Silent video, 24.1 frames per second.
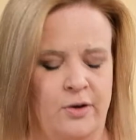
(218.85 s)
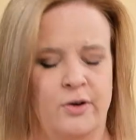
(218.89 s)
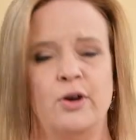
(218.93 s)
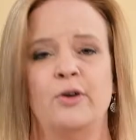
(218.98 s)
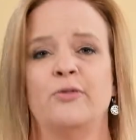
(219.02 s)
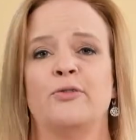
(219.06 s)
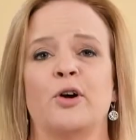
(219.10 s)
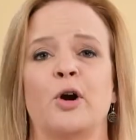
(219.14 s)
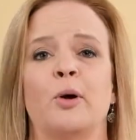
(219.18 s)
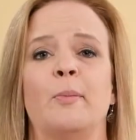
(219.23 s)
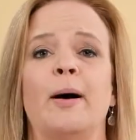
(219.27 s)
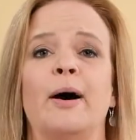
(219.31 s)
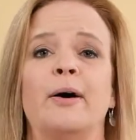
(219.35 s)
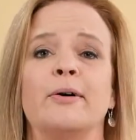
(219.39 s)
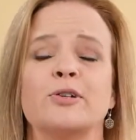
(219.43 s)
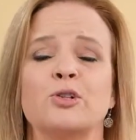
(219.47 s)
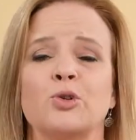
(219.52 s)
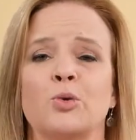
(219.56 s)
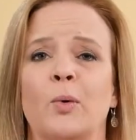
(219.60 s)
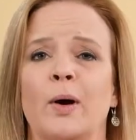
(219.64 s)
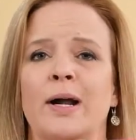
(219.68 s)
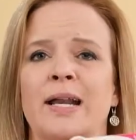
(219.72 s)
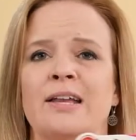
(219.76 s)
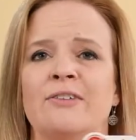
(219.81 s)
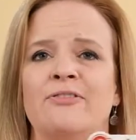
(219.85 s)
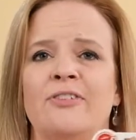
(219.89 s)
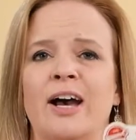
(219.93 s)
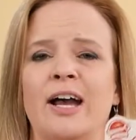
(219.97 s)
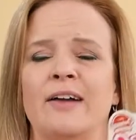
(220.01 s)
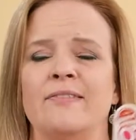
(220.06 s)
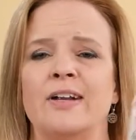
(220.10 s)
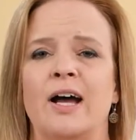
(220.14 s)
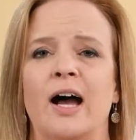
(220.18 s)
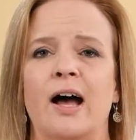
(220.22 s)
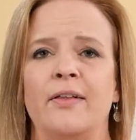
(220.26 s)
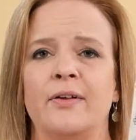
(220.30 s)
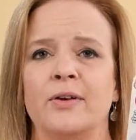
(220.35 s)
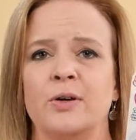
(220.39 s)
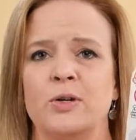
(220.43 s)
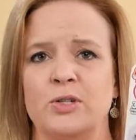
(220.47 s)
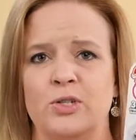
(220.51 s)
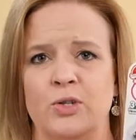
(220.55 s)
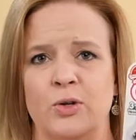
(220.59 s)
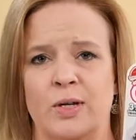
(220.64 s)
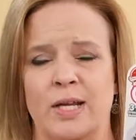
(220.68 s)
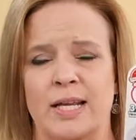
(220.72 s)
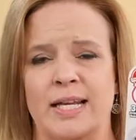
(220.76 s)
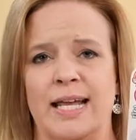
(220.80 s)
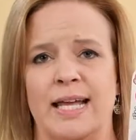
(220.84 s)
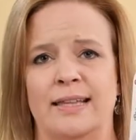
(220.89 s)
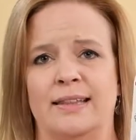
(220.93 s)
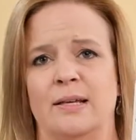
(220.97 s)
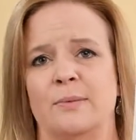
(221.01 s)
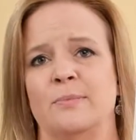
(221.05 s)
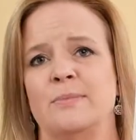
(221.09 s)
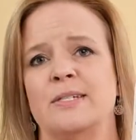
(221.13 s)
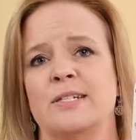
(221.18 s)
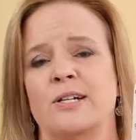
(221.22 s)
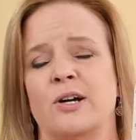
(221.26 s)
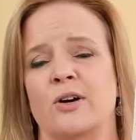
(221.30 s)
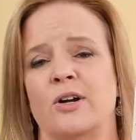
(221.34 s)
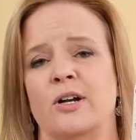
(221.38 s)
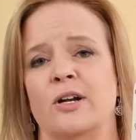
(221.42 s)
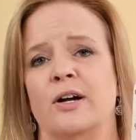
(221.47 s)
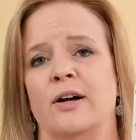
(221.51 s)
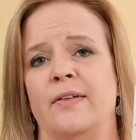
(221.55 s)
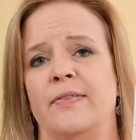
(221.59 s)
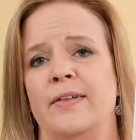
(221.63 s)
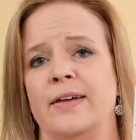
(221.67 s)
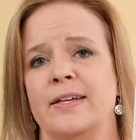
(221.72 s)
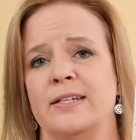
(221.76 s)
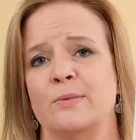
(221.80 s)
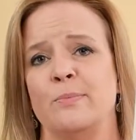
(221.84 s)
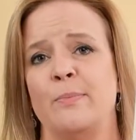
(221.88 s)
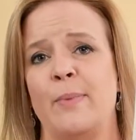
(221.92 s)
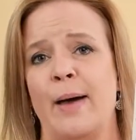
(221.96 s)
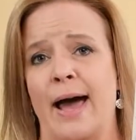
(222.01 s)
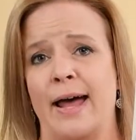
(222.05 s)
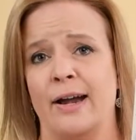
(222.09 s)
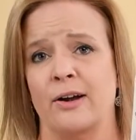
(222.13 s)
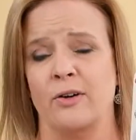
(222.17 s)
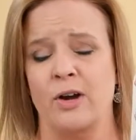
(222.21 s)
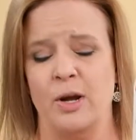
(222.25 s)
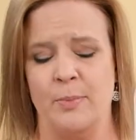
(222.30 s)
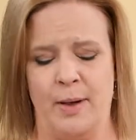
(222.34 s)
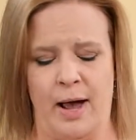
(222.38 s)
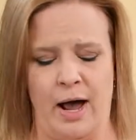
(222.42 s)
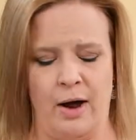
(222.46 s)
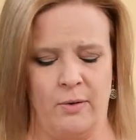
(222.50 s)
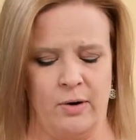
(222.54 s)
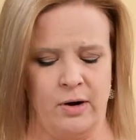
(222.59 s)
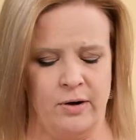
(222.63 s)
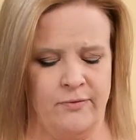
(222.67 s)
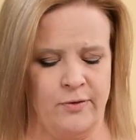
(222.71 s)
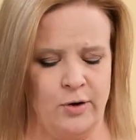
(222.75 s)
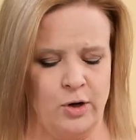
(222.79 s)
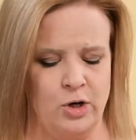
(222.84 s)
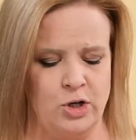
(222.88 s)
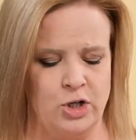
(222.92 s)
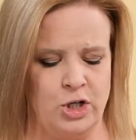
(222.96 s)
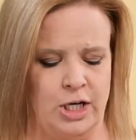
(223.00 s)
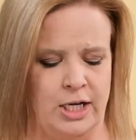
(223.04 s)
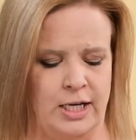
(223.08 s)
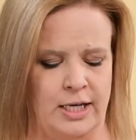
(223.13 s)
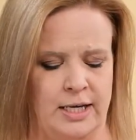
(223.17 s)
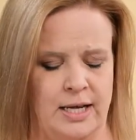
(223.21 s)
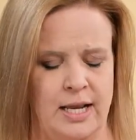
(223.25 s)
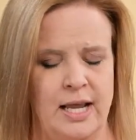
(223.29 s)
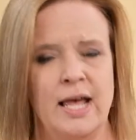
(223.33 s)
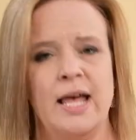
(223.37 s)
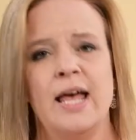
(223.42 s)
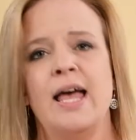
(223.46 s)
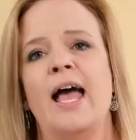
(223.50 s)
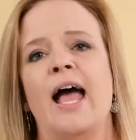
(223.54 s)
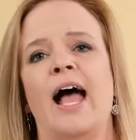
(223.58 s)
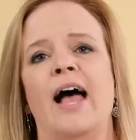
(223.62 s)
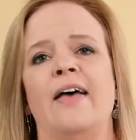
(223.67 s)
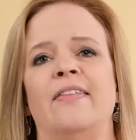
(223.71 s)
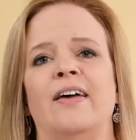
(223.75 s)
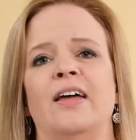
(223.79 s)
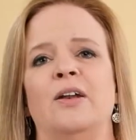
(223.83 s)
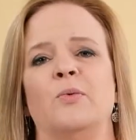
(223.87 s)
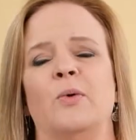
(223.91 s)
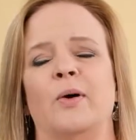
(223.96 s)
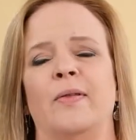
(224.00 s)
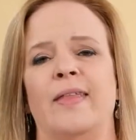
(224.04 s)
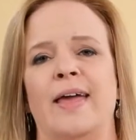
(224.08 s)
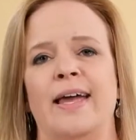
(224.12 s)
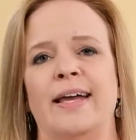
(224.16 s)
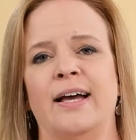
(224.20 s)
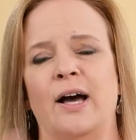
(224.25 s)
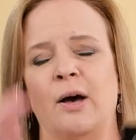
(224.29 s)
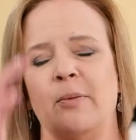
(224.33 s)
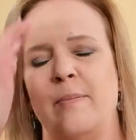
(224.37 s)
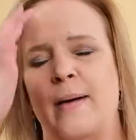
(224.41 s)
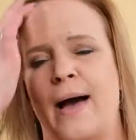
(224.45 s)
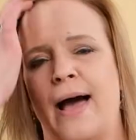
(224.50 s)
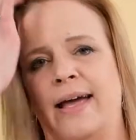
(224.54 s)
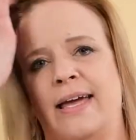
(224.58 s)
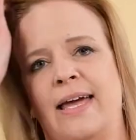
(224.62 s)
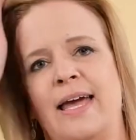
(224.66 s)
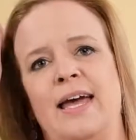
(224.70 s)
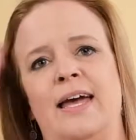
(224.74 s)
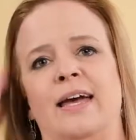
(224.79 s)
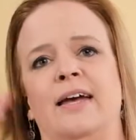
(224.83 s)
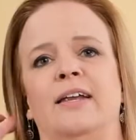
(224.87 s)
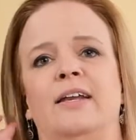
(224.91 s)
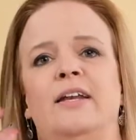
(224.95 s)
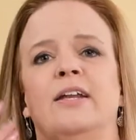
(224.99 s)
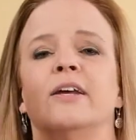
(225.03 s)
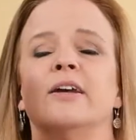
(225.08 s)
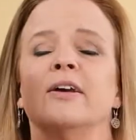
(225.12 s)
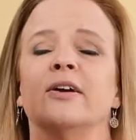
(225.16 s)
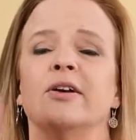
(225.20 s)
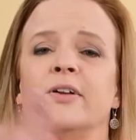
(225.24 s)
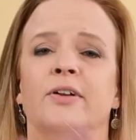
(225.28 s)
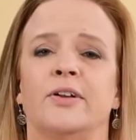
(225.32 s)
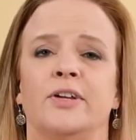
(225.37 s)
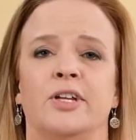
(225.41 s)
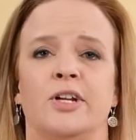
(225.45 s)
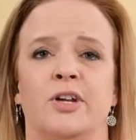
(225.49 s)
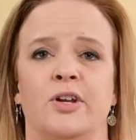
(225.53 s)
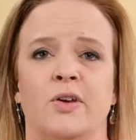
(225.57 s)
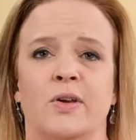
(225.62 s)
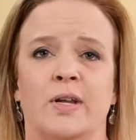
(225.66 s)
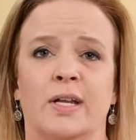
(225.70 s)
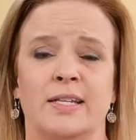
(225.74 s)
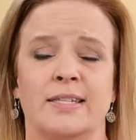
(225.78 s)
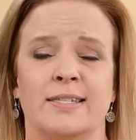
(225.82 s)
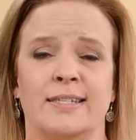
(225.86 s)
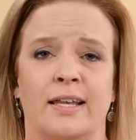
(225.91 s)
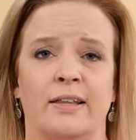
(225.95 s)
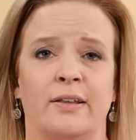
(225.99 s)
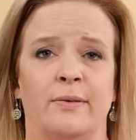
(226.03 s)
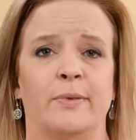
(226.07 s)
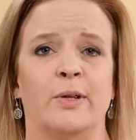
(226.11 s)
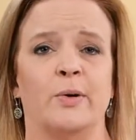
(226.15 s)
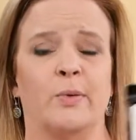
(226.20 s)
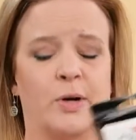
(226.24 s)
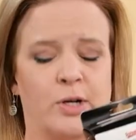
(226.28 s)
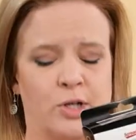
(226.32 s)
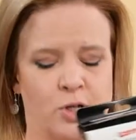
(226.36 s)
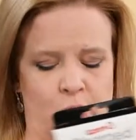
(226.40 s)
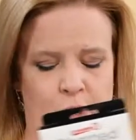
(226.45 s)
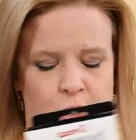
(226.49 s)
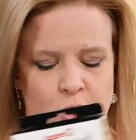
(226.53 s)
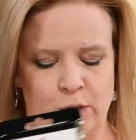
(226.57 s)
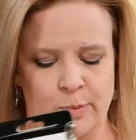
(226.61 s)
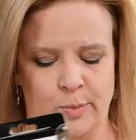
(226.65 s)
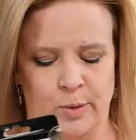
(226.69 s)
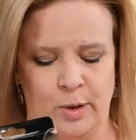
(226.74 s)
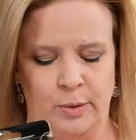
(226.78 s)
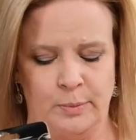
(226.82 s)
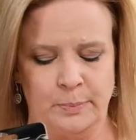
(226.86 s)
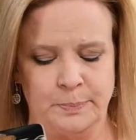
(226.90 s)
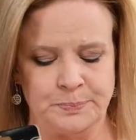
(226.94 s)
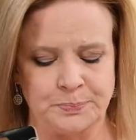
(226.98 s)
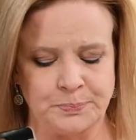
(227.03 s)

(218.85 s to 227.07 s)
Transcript: for about $25, you could get them started on this battery powered version. And then when they come back in, you could sell them the rechargeable.